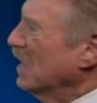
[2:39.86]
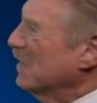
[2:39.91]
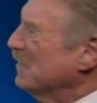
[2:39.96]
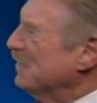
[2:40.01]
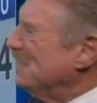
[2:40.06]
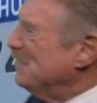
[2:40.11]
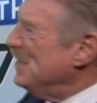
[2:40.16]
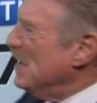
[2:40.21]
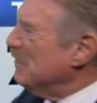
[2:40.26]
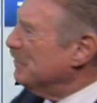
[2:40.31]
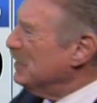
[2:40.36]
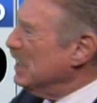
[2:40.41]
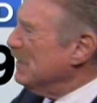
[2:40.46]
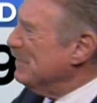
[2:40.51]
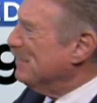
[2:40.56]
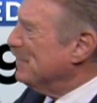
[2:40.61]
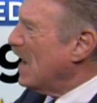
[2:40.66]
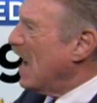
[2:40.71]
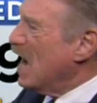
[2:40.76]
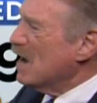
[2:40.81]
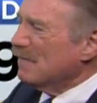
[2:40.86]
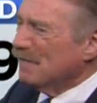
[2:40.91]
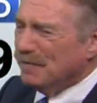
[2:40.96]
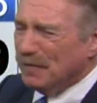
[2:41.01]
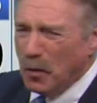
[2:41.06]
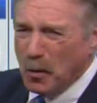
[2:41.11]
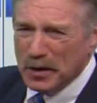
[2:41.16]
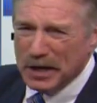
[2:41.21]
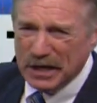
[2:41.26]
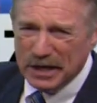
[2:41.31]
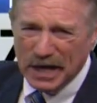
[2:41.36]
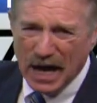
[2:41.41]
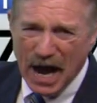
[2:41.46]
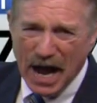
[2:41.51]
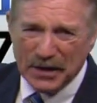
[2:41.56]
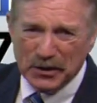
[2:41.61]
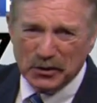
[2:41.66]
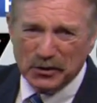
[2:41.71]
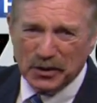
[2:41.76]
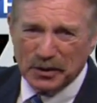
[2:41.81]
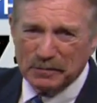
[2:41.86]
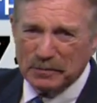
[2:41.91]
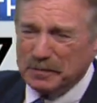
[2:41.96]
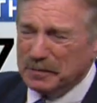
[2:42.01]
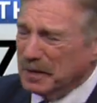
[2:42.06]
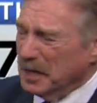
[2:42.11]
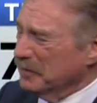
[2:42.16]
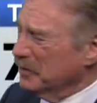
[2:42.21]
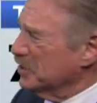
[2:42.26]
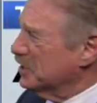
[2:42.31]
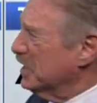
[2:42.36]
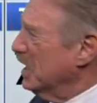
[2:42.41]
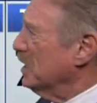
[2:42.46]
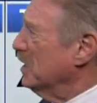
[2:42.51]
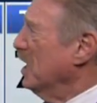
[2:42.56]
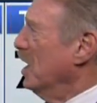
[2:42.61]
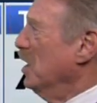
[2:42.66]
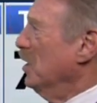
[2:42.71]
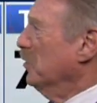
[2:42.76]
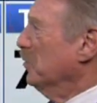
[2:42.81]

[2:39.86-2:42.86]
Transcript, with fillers: 55, 49 on Mother's Day.